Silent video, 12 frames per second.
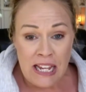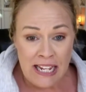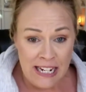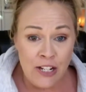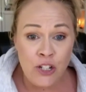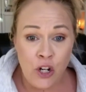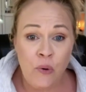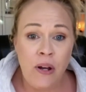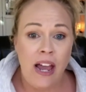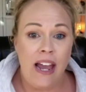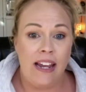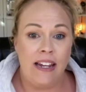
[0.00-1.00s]
it is
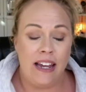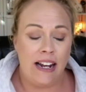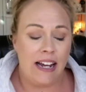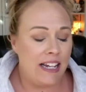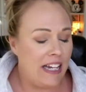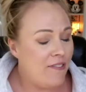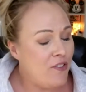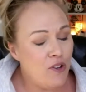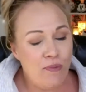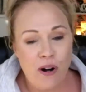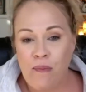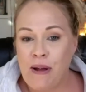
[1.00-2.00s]
okay and i give you
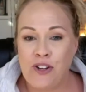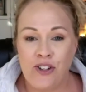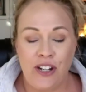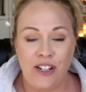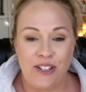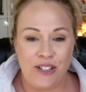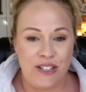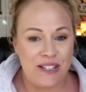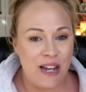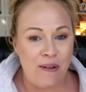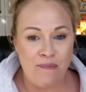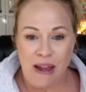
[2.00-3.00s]
permission to
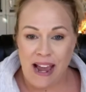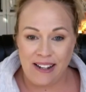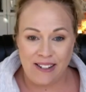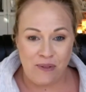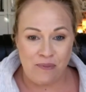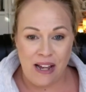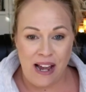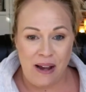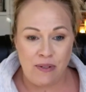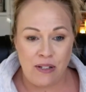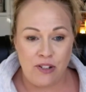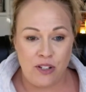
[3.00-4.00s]
step back
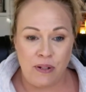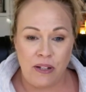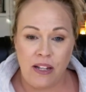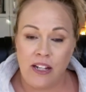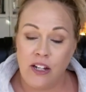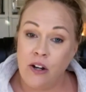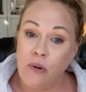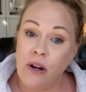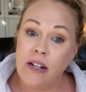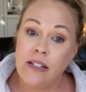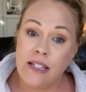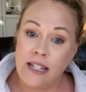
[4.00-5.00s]
sometimes and just be like you know
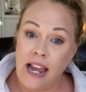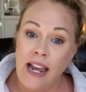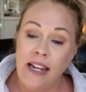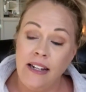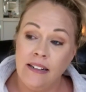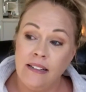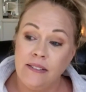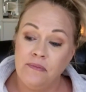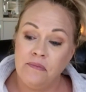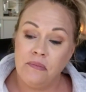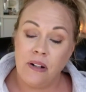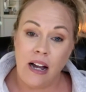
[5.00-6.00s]
what today
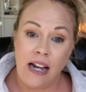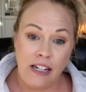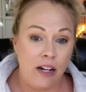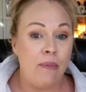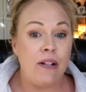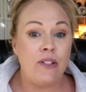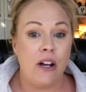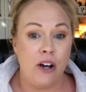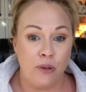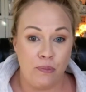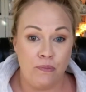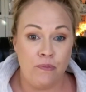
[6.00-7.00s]
i need a mental
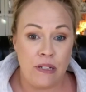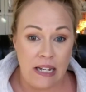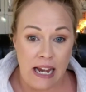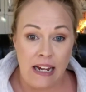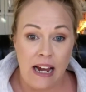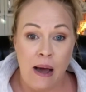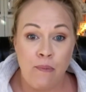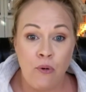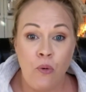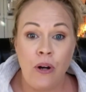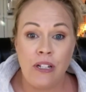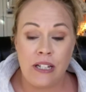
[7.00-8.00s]
health day i'm
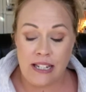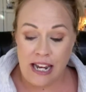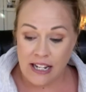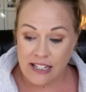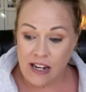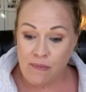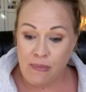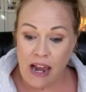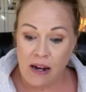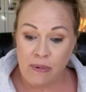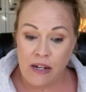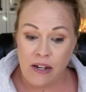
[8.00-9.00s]
going to take a step
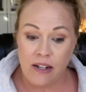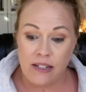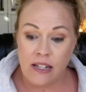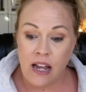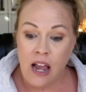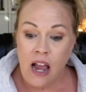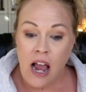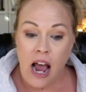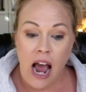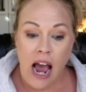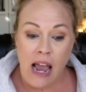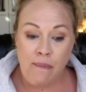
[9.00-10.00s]
back because
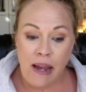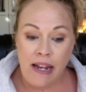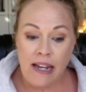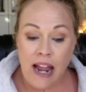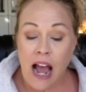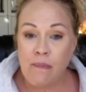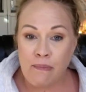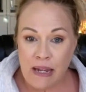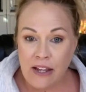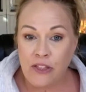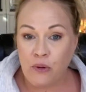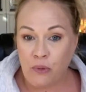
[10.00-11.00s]
i may not be
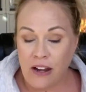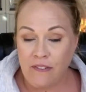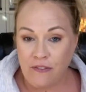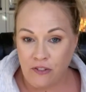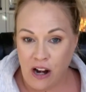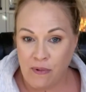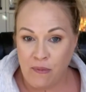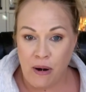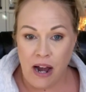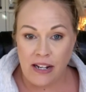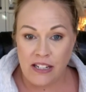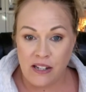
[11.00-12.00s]
in the right frame of
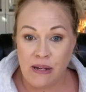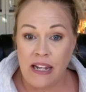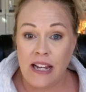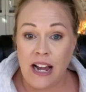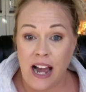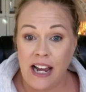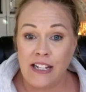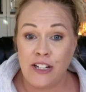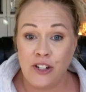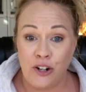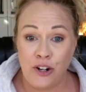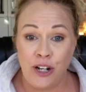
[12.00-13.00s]
mind to be kind
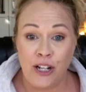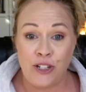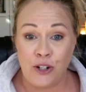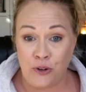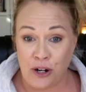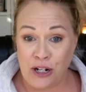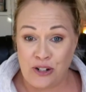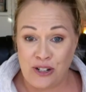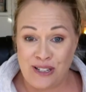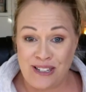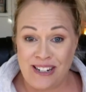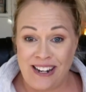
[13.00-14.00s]
courteous and
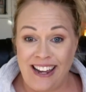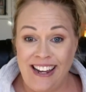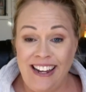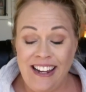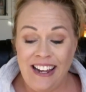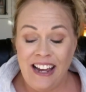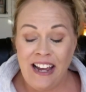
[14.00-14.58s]
gracious today